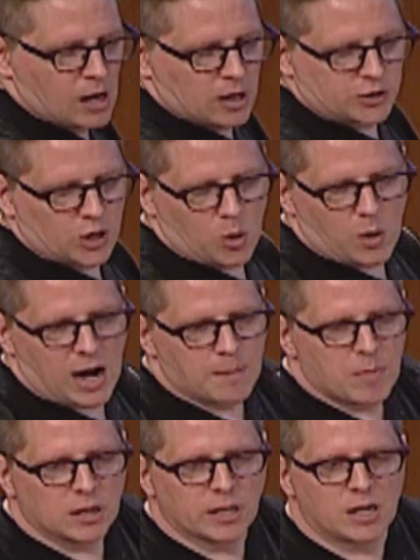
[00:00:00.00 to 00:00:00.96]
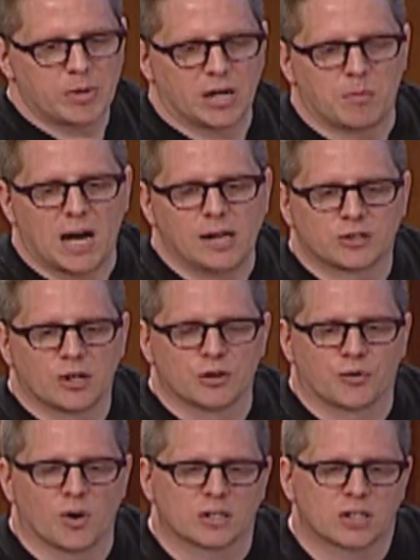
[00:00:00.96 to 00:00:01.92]
So a little bit of milestones
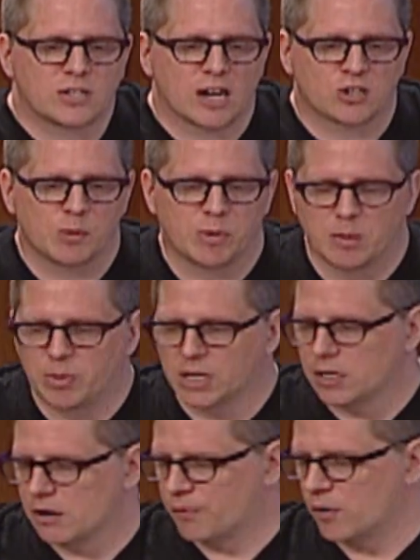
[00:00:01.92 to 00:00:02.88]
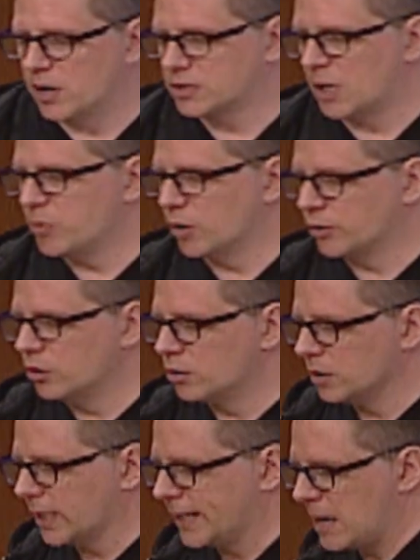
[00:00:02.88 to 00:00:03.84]
for us. It's actually been a big year for us on both
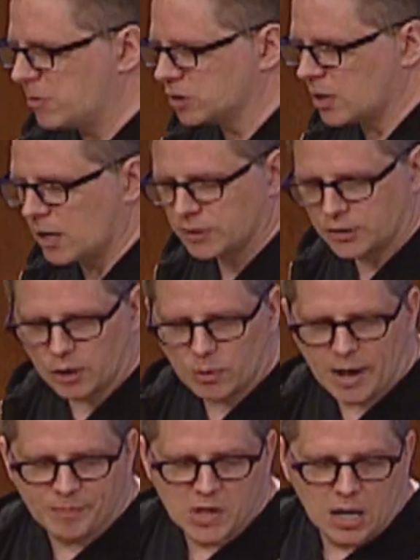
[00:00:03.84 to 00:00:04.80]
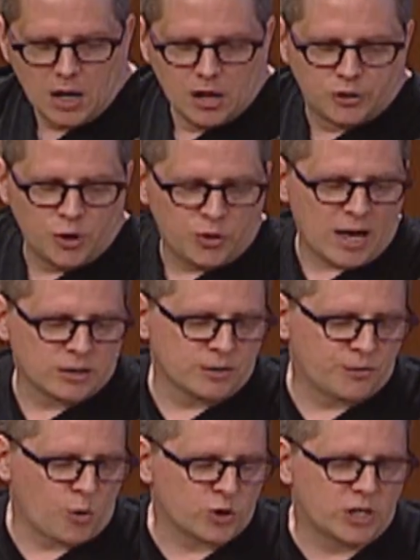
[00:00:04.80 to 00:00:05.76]
Google and Amazon. So
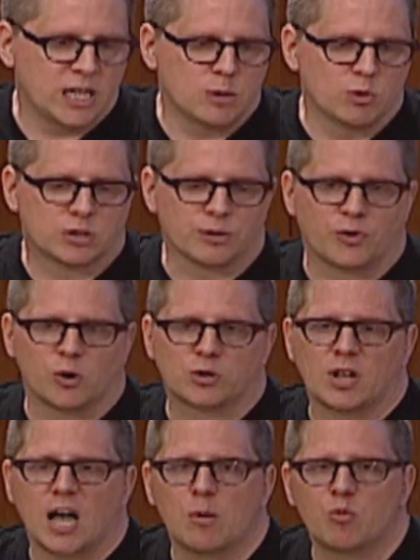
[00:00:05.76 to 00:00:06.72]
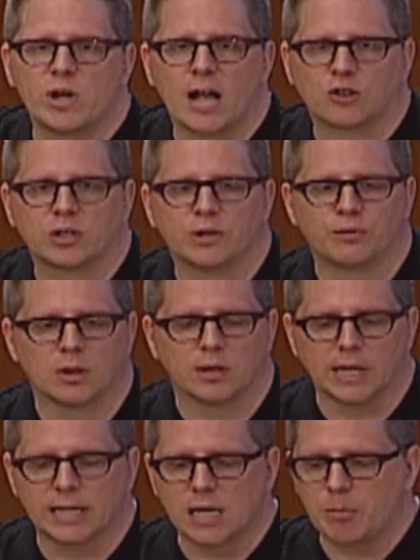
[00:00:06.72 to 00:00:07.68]
2014 was the first time we actually
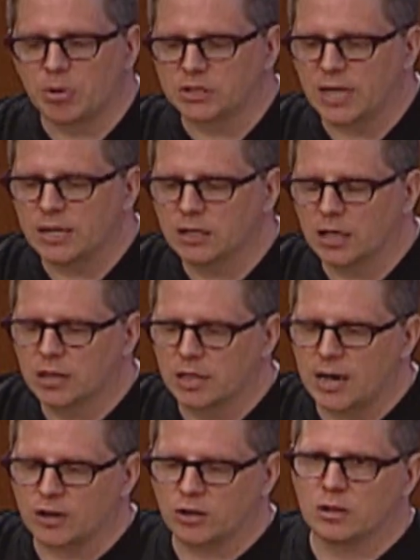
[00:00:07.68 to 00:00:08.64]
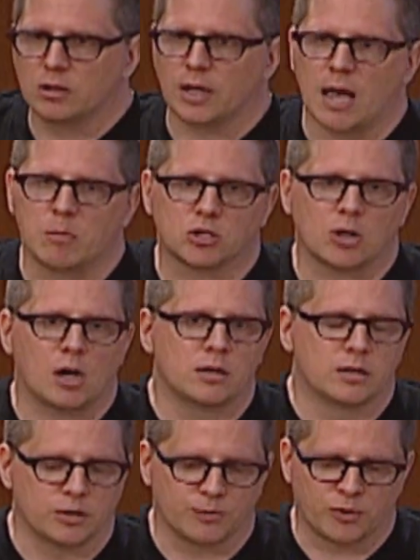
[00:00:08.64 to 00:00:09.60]
lit up a 10 gig connection to Amazon.
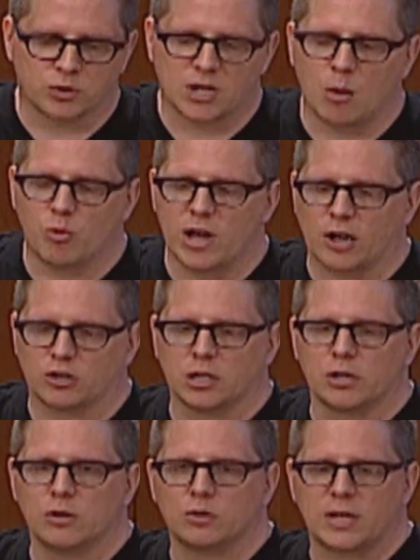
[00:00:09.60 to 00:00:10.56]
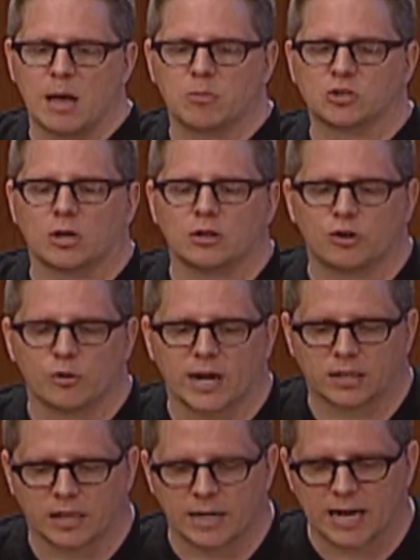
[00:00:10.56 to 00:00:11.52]
It's the first time we actually used Amazon
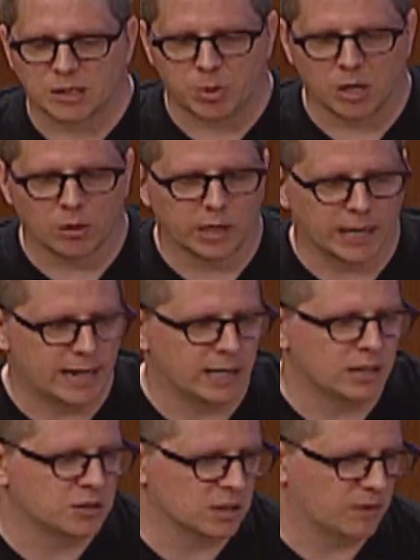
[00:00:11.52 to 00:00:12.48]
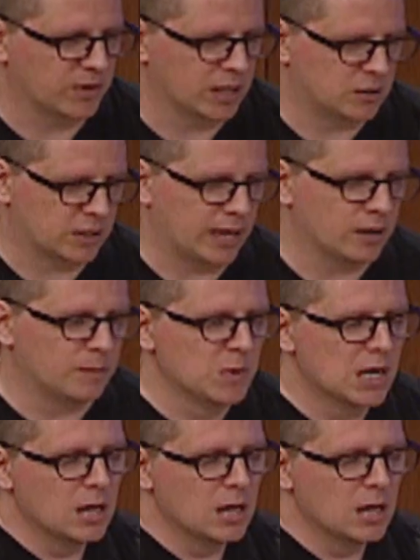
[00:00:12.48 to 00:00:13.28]
Direct Connect peering at any significant scale.